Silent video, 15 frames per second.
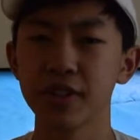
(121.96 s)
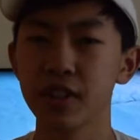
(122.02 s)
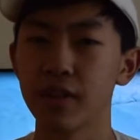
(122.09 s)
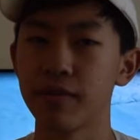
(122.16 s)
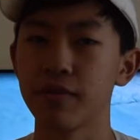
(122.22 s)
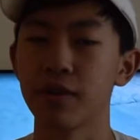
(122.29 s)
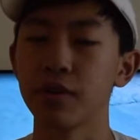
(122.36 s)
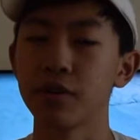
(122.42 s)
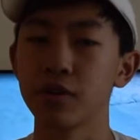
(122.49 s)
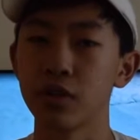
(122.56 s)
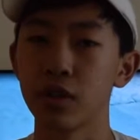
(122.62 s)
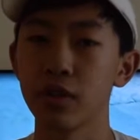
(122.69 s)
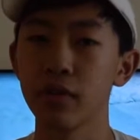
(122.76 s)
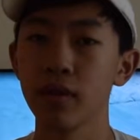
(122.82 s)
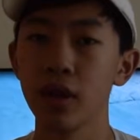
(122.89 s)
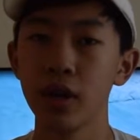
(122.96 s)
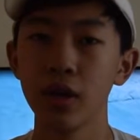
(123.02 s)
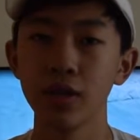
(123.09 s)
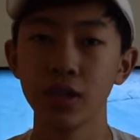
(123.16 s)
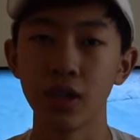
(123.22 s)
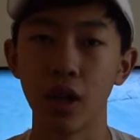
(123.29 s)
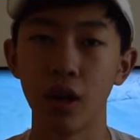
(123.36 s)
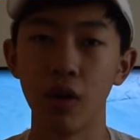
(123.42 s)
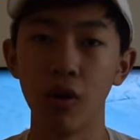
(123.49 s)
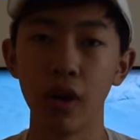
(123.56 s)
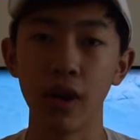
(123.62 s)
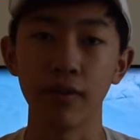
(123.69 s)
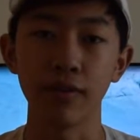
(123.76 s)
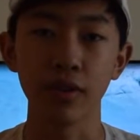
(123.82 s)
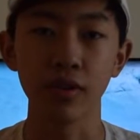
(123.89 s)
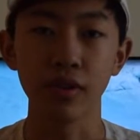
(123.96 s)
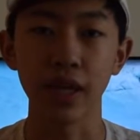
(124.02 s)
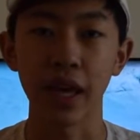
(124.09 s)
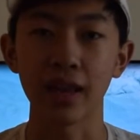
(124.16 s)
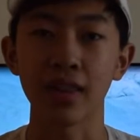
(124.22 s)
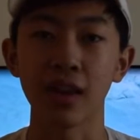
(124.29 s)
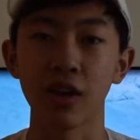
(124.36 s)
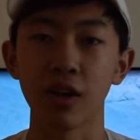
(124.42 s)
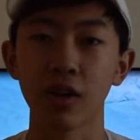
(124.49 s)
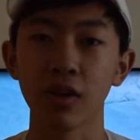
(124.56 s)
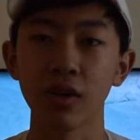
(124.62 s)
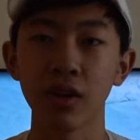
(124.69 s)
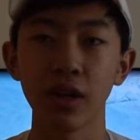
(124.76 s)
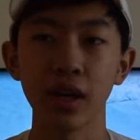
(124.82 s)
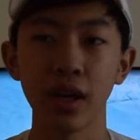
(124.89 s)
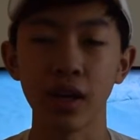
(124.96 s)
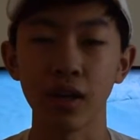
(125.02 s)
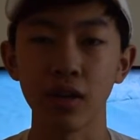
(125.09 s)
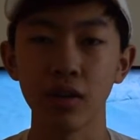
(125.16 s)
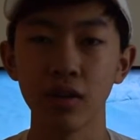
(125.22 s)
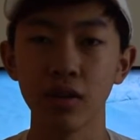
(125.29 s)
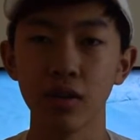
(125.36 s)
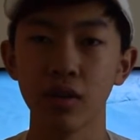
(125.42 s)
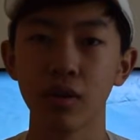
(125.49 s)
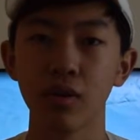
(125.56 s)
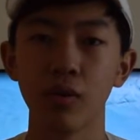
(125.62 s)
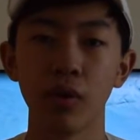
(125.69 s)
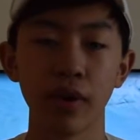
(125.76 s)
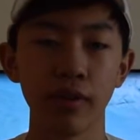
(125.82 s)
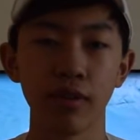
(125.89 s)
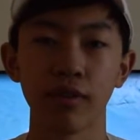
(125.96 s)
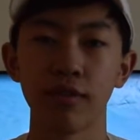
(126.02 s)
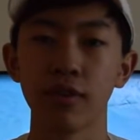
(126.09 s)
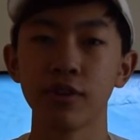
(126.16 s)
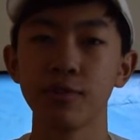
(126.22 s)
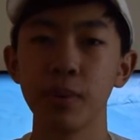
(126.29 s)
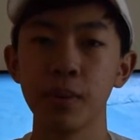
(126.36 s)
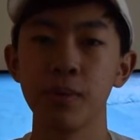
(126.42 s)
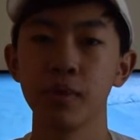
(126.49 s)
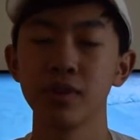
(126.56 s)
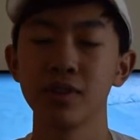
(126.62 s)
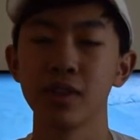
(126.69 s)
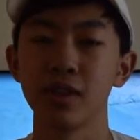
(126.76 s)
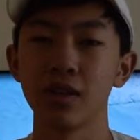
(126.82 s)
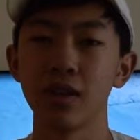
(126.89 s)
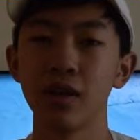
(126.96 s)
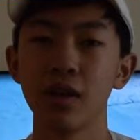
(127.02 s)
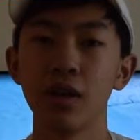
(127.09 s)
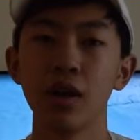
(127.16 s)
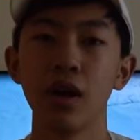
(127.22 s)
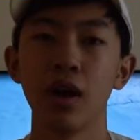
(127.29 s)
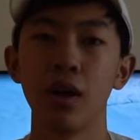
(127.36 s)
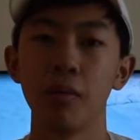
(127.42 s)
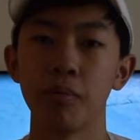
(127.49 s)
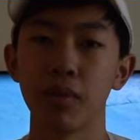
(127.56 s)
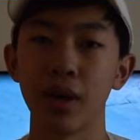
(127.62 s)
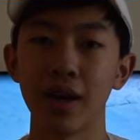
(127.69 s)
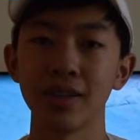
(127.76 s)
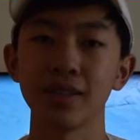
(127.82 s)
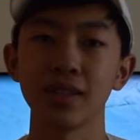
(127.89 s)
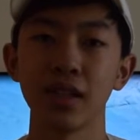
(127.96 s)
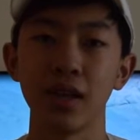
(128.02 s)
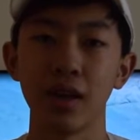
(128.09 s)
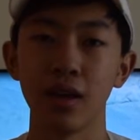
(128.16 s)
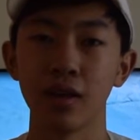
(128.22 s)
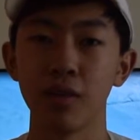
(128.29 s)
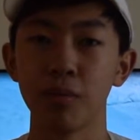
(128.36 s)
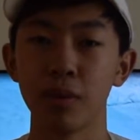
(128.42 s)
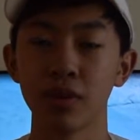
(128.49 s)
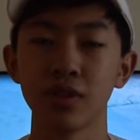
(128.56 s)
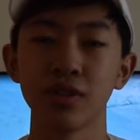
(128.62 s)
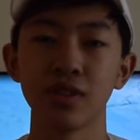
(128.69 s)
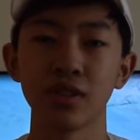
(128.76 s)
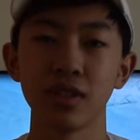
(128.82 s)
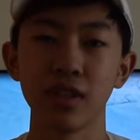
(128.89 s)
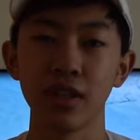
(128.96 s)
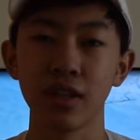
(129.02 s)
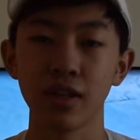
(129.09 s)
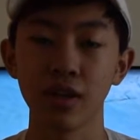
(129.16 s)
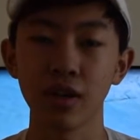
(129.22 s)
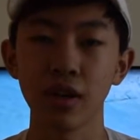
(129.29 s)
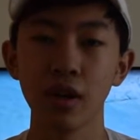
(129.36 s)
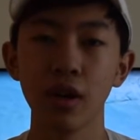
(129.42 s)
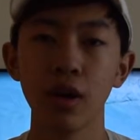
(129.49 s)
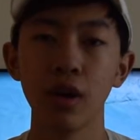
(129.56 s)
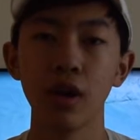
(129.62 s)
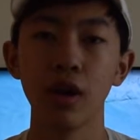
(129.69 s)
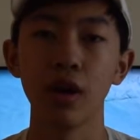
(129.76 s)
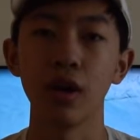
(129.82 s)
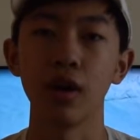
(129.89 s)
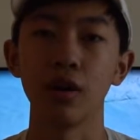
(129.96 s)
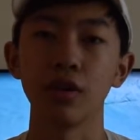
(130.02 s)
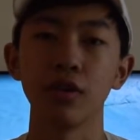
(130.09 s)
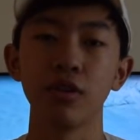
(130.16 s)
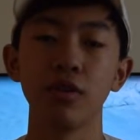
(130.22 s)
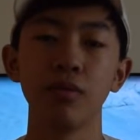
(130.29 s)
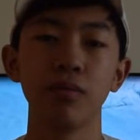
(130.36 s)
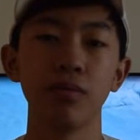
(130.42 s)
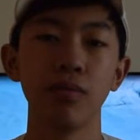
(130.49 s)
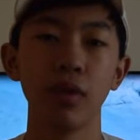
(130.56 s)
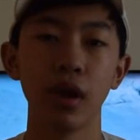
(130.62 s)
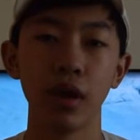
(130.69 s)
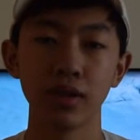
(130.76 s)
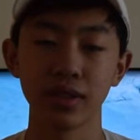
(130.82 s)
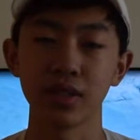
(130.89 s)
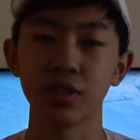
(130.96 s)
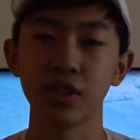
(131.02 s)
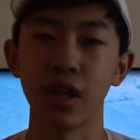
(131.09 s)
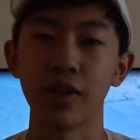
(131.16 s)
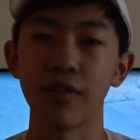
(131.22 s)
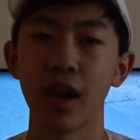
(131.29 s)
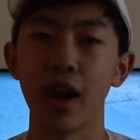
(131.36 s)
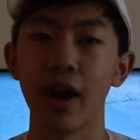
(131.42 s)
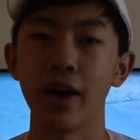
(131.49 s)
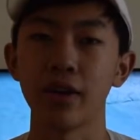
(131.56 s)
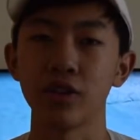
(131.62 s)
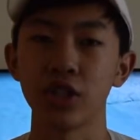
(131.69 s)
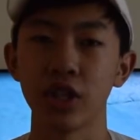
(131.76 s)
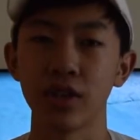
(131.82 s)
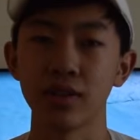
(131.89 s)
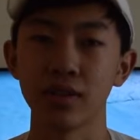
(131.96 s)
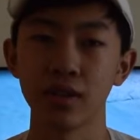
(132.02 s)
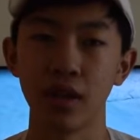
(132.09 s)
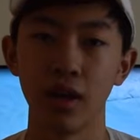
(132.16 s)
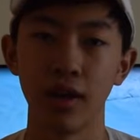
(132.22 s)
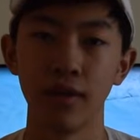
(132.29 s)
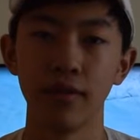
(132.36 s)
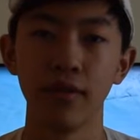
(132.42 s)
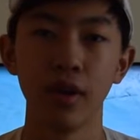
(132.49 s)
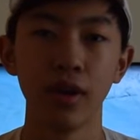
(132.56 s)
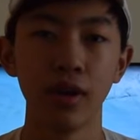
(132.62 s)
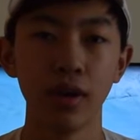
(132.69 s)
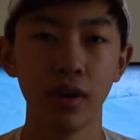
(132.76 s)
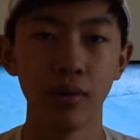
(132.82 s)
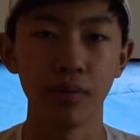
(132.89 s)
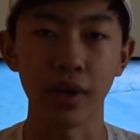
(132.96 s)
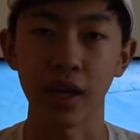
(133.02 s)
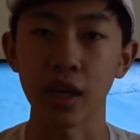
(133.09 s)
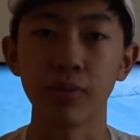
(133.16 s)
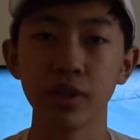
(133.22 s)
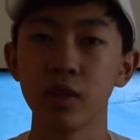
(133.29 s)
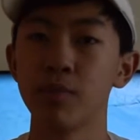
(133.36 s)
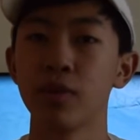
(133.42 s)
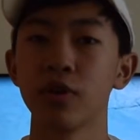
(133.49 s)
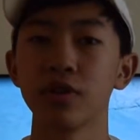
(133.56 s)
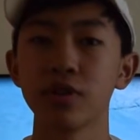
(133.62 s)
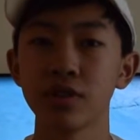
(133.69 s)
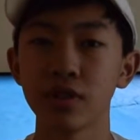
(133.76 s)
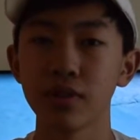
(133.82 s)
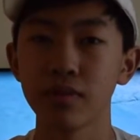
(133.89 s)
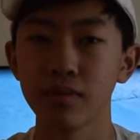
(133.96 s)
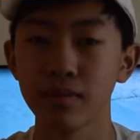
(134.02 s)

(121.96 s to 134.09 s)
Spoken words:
come first serve. So if you get there early and you're one of the first people to press and purchase a sneaker, you'll essentially have a higher chance of being able to purchase it.